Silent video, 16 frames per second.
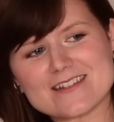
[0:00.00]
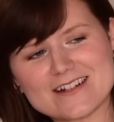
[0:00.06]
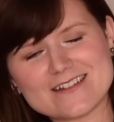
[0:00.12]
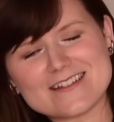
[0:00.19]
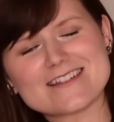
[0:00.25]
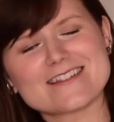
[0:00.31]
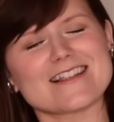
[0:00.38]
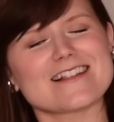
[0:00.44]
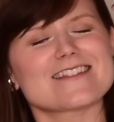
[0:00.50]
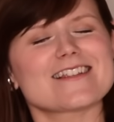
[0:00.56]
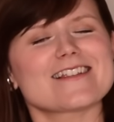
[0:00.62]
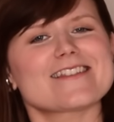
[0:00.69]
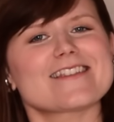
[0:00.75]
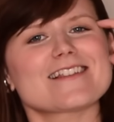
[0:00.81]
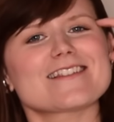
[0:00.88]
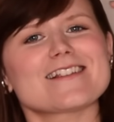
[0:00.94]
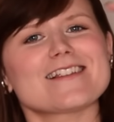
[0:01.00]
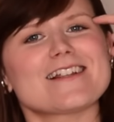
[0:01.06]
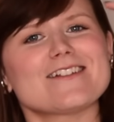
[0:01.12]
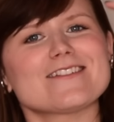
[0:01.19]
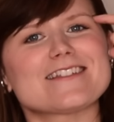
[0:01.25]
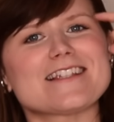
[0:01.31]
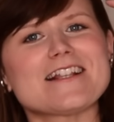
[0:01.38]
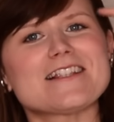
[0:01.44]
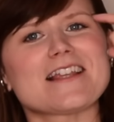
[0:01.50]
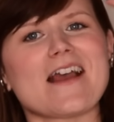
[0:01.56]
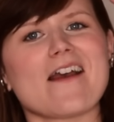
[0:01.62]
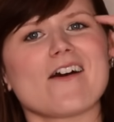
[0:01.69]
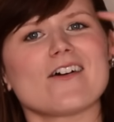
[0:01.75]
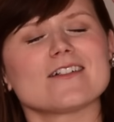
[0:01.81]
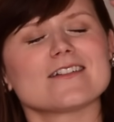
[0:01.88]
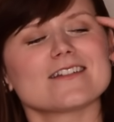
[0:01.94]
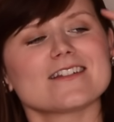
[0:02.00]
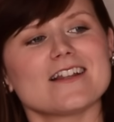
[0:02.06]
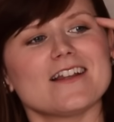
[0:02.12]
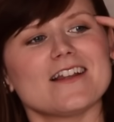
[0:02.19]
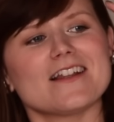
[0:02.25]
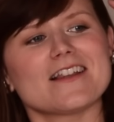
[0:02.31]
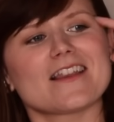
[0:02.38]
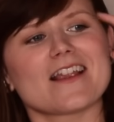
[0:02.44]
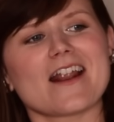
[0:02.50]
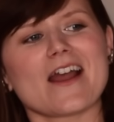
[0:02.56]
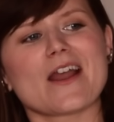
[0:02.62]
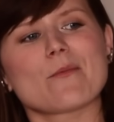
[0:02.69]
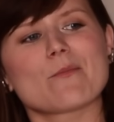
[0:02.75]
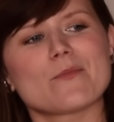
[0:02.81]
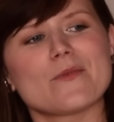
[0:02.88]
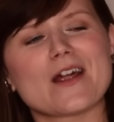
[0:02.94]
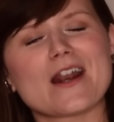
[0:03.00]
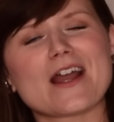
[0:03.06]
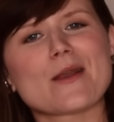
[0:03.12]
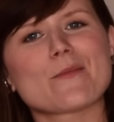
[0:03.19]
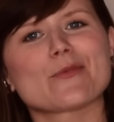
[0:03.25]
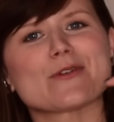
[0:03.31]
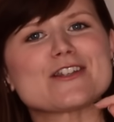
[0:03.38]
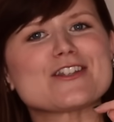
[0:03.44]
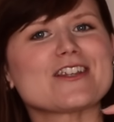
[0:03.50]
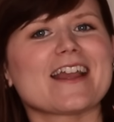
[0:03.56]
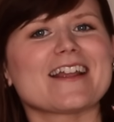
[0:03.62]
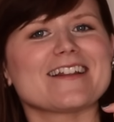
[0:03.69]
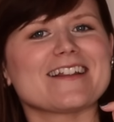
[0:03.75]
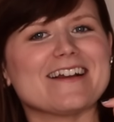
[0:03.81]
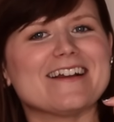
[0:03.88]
You know, that's a little detail that I appreciate.